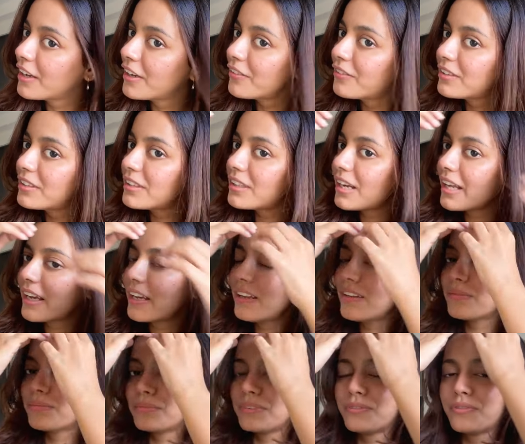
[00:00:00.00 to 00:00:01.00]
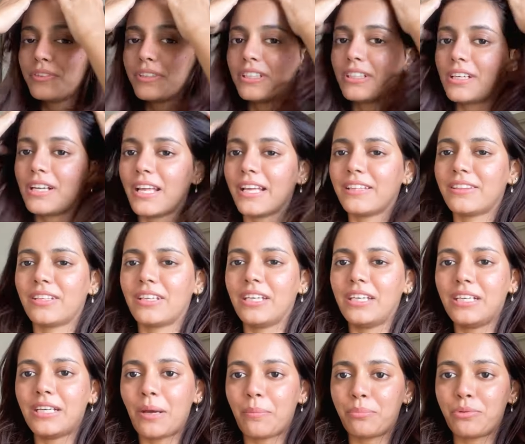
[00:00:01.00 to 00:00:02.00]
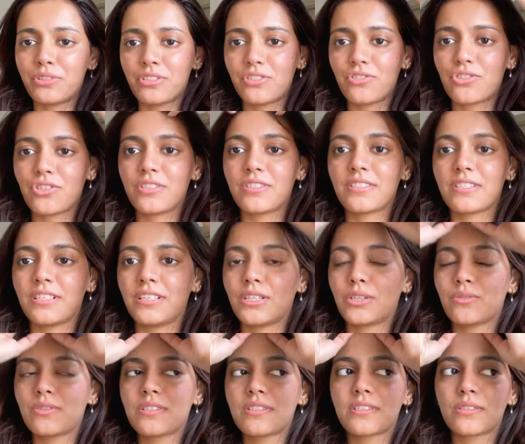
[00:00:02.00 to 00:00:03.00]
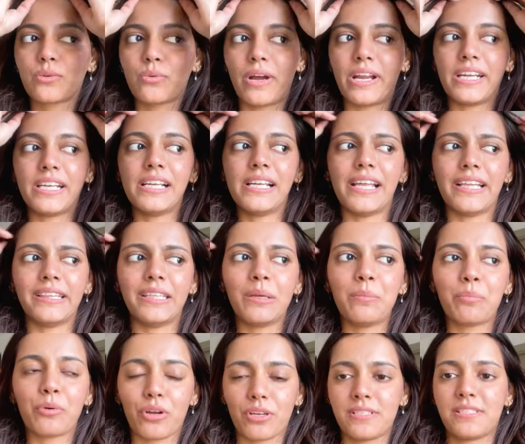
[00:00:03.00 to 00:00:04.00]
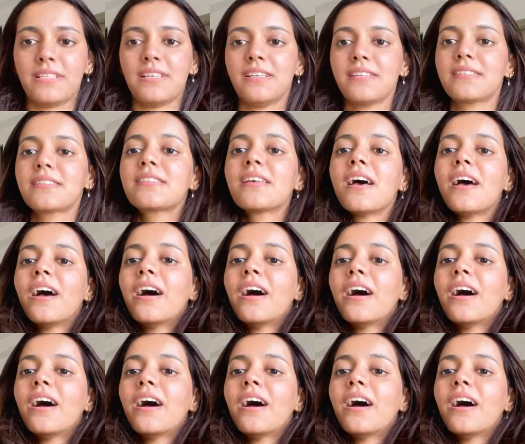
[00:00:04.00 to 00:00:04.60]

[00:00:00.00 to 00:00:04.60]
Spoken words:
we did like 3 depositions, and it was quite a lengthy process.